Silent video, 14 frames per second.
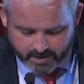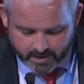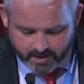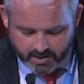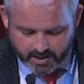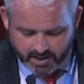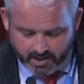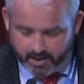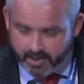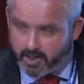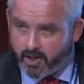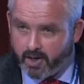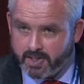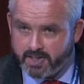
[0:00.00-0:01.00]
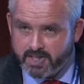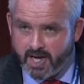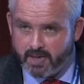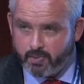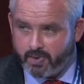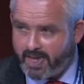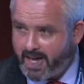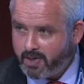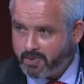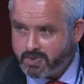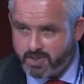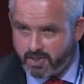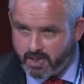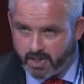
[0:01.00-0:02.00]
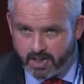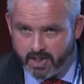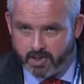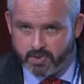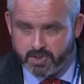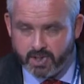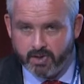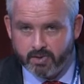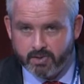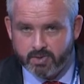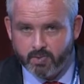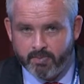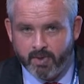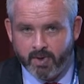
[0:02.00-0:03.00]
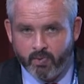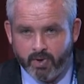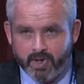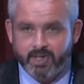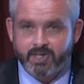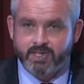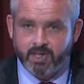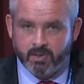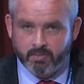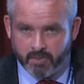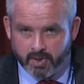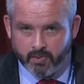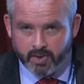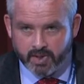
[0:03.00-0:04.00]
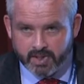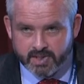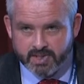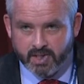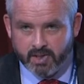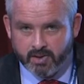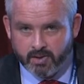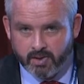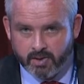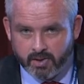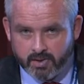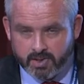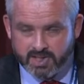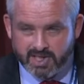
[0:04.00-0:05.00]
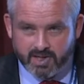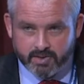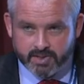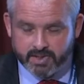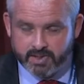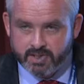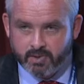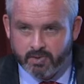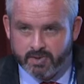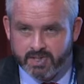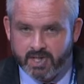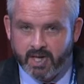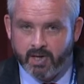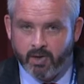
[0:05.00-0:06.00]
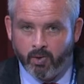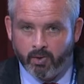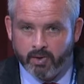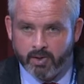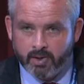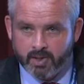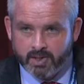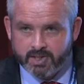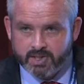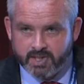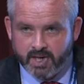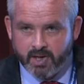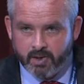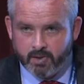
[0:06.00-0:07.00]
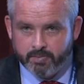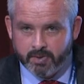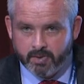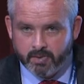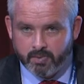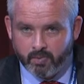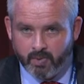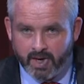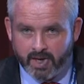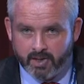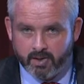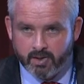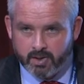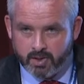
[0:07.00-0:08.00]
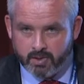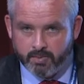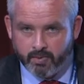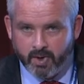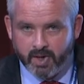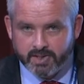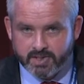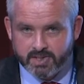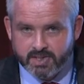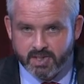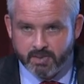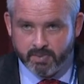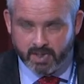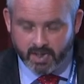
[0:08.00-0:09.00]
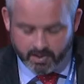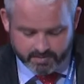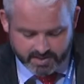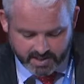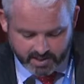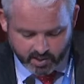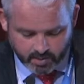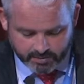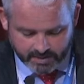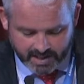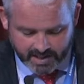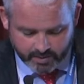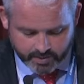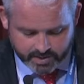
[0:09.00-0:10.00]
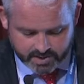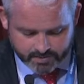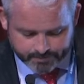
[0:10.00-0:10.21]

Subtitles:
And I said, without and no jokes, when my work is done, my work is done. The charity does not stay on and stay open when human rights at sea becomes that common language.